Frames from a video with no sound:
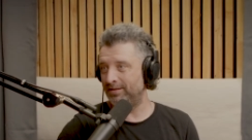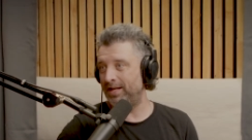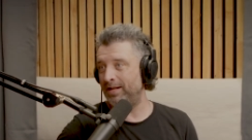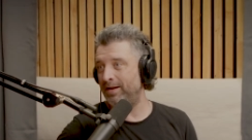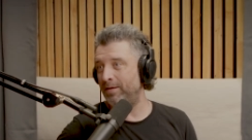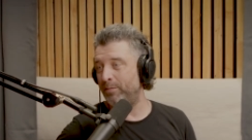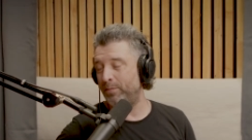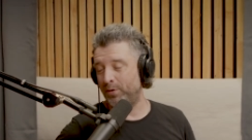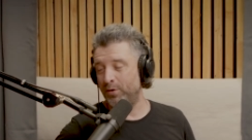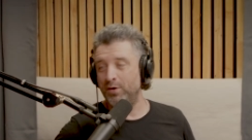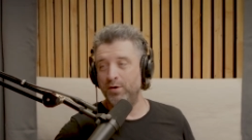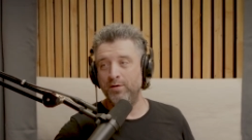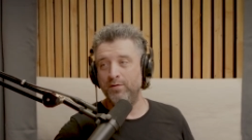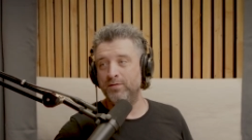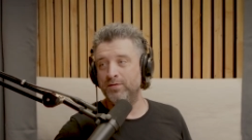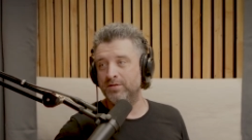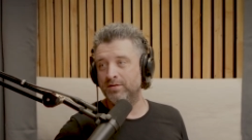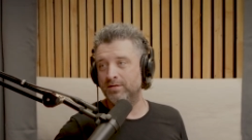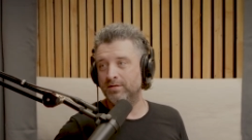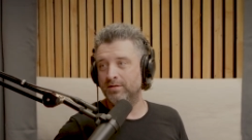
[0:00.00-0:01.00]
And it
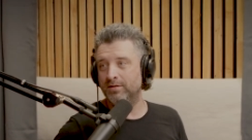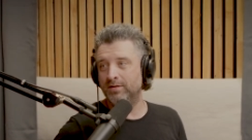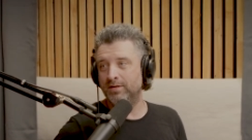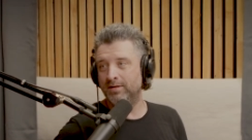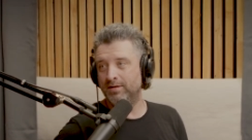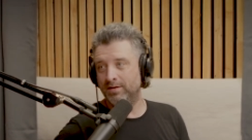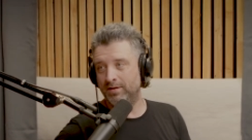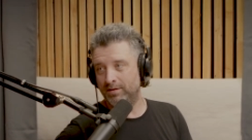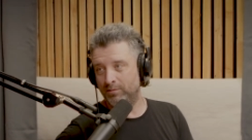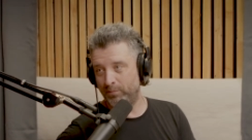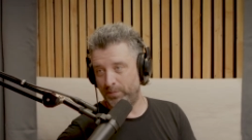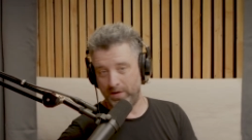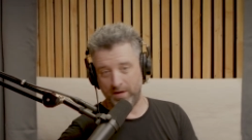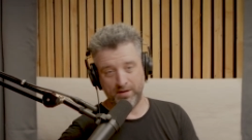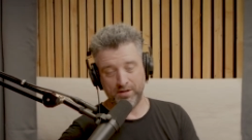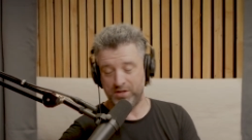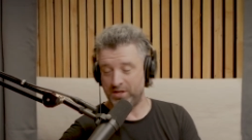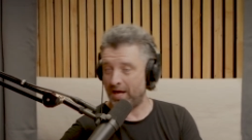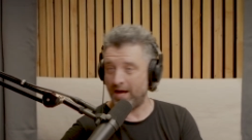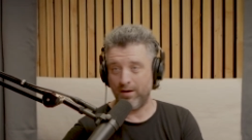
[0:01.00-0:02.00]
proves, beyond
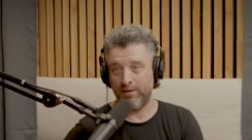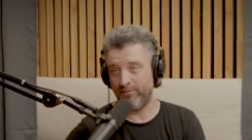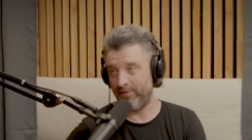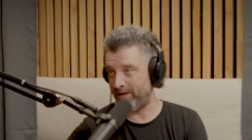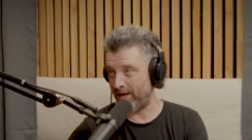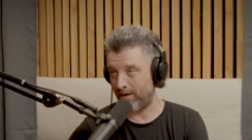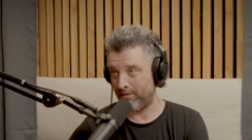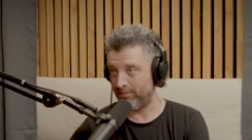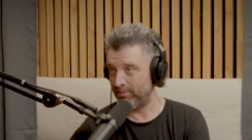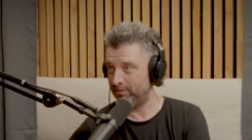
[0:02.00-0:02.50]
a shadow of a doubt,